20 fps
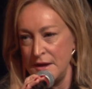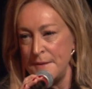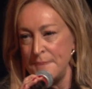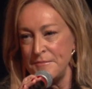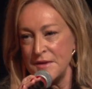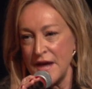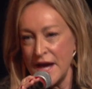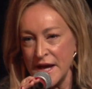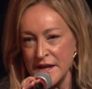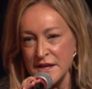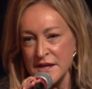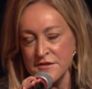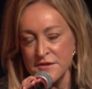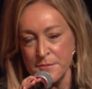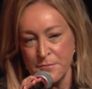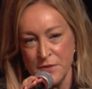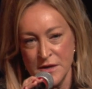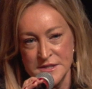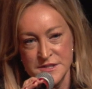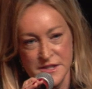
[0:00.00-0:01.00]
Any of the
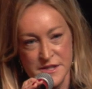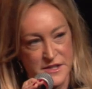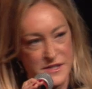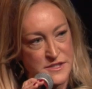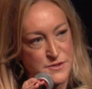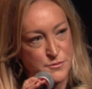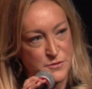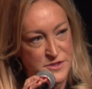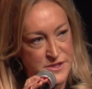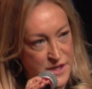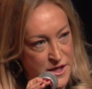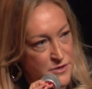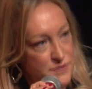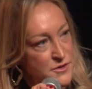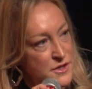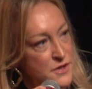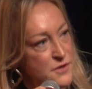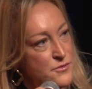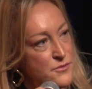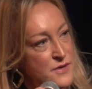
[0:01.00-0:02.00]
presidents will tell
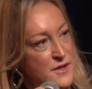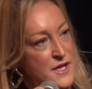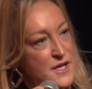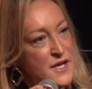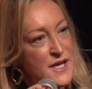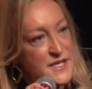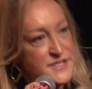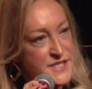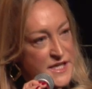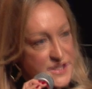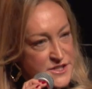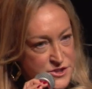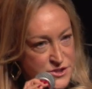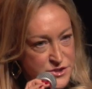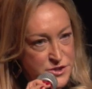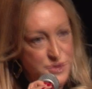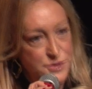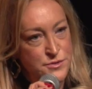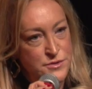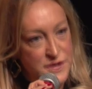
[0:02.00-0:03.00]
you it takes
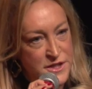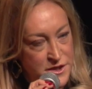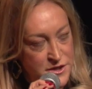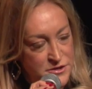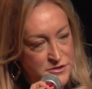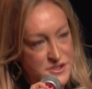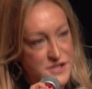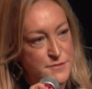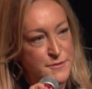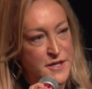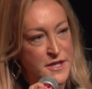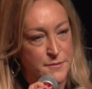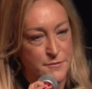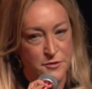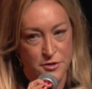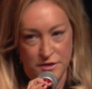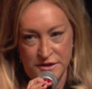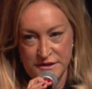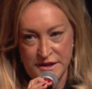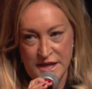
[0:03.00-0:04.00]
2 years to become
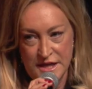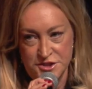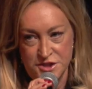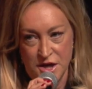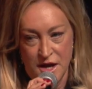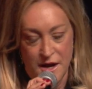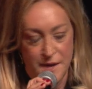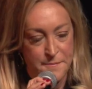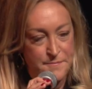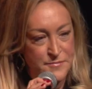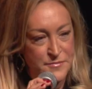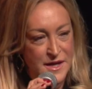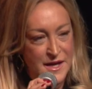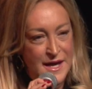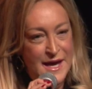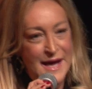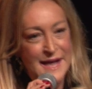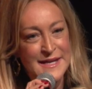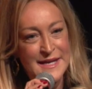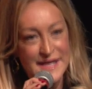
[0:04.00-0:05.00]
good at that job.
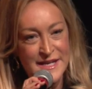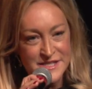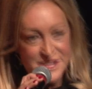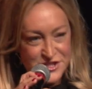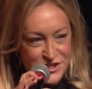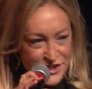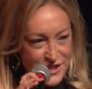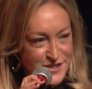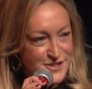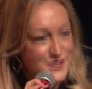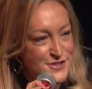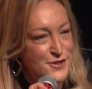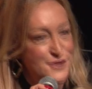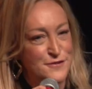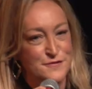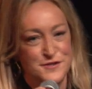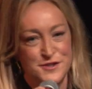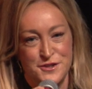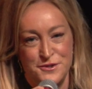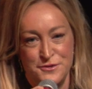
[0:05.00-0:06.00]
And he had just
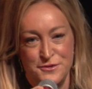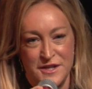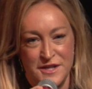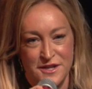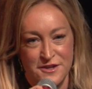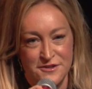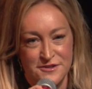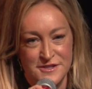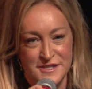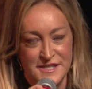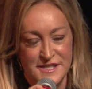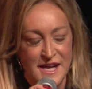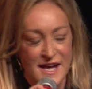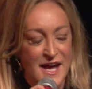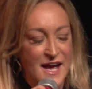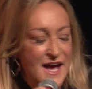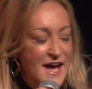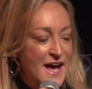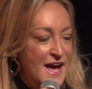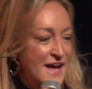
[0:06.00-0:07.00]
served 2 years.
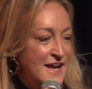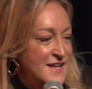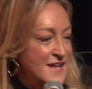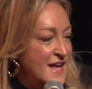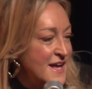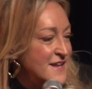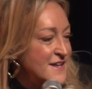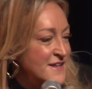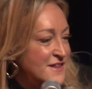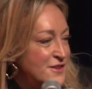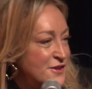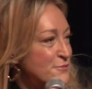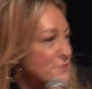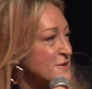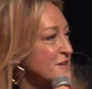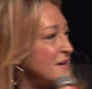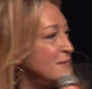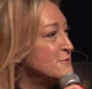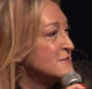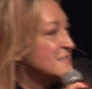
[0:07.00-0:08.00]
And then
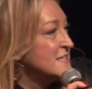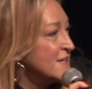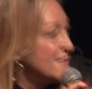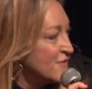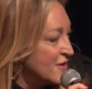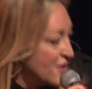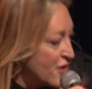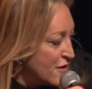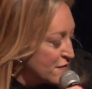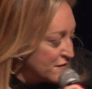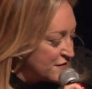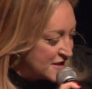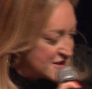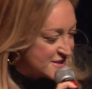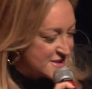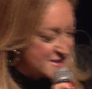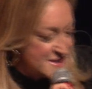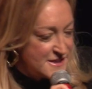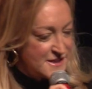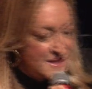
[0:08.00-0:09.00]
he was leaving
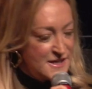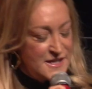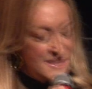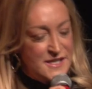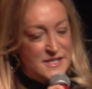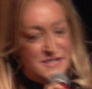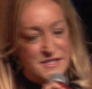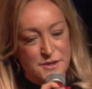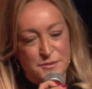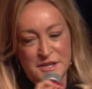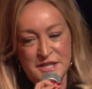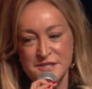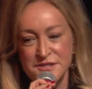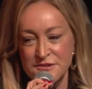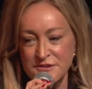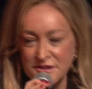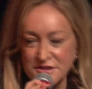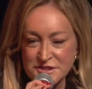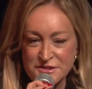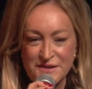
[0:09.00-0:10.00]
office. So he
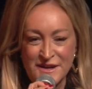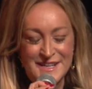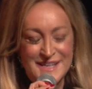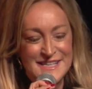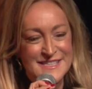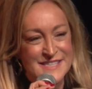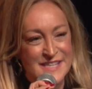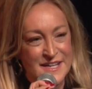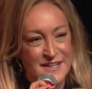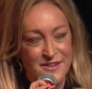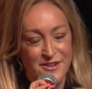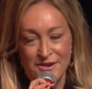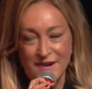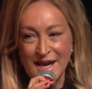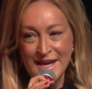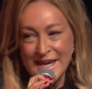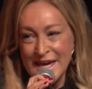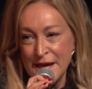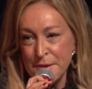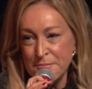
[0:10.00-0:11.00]
sort of looked around and he's like, look, I
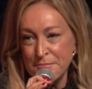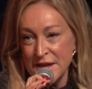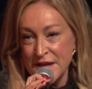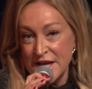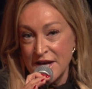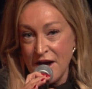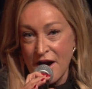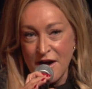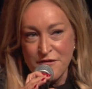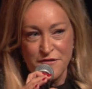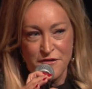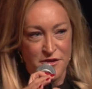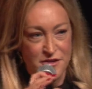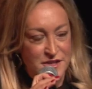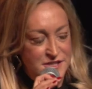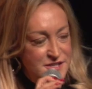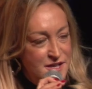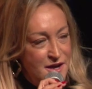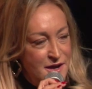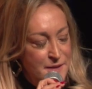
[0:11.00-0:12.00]
can't play golf all the
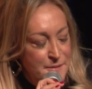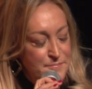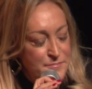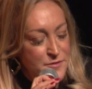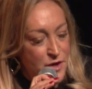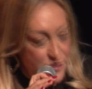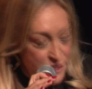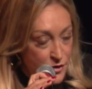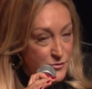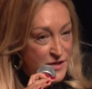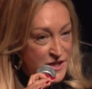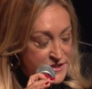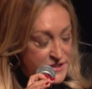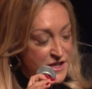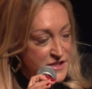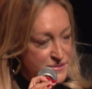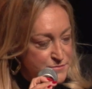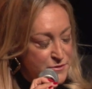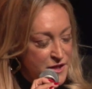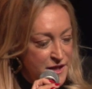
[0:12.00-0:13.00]
time, although he
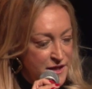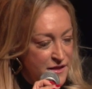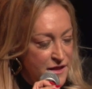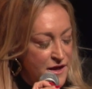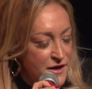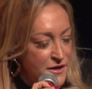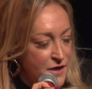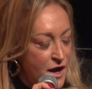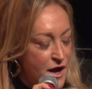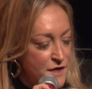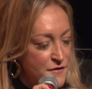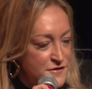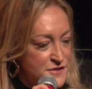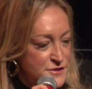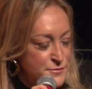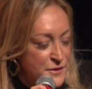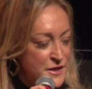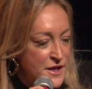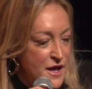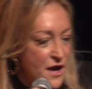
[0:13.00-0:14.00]
does play a lot of golf,
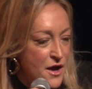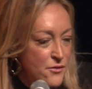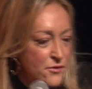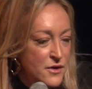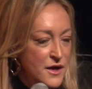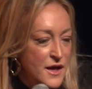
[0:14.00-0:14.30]
as we know.